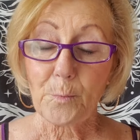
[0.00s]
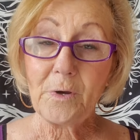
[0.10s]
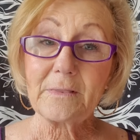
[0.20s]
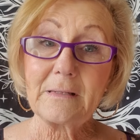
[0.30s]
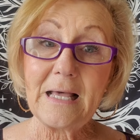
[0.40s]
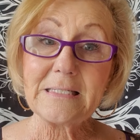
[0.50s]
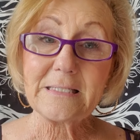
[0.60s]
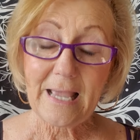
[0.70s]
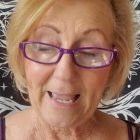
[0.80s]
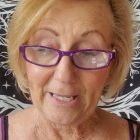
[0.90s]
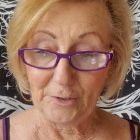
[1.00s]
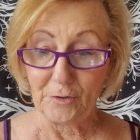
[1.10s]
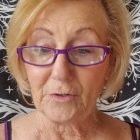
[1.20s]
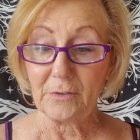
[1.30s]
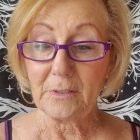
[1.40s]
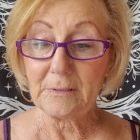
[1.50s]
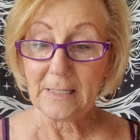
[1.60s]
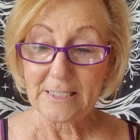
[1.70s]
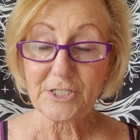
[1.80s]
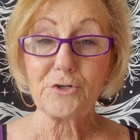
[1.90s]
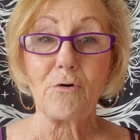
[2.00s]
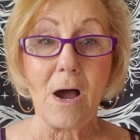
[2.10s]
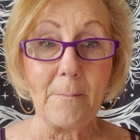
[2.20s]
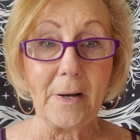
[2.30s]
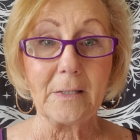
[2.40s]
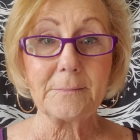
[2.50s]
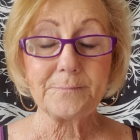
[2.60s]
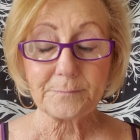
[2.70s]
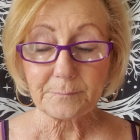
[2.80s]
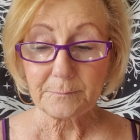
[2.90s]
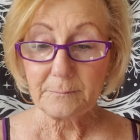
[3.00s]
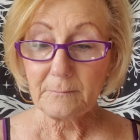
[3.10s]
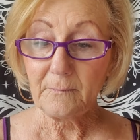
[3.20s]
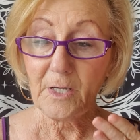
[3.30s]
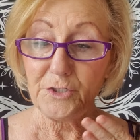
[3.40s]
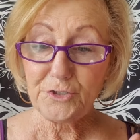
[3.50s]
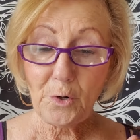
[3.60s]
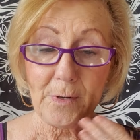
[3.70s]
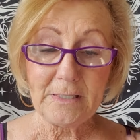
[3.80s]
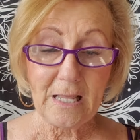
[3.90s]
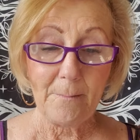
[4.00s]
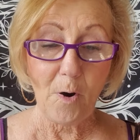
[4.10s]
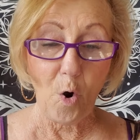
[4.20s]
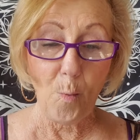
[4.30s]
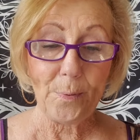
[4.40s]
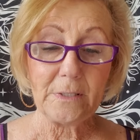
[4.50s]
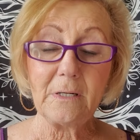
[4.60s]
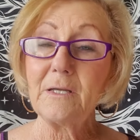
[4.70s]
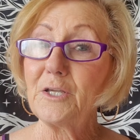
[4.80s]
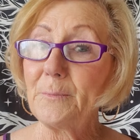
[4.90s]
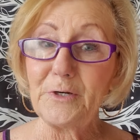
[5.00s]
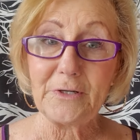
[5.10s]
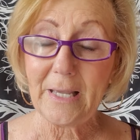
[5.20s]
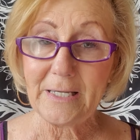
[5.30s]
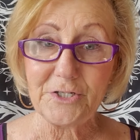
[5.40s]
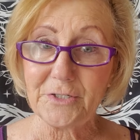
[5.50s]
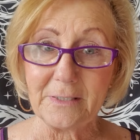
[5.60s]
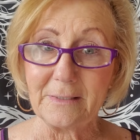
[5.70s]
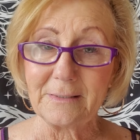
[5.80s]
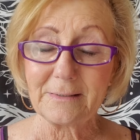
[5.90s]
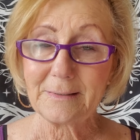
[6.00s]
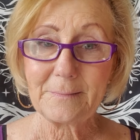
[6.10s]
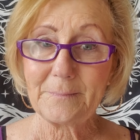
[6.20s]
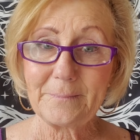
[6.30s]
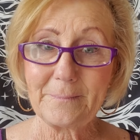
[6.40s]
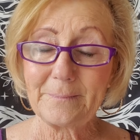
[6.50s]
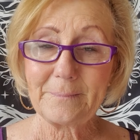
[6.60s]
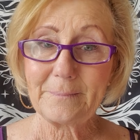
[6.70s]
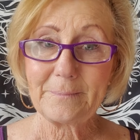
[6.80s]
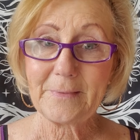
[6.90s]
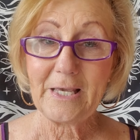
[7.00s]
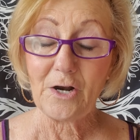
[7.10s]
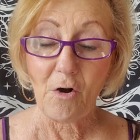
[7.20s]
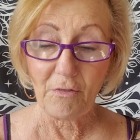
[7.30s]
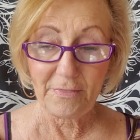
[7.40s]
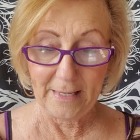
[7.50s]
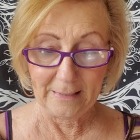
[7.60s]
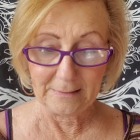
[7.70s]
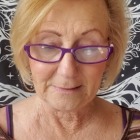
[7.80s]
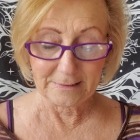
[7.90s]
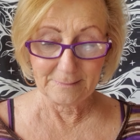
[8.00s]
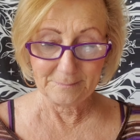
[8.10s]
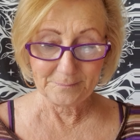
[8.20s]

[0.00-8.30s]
with less anger, less trauma, showing them open communication in all things.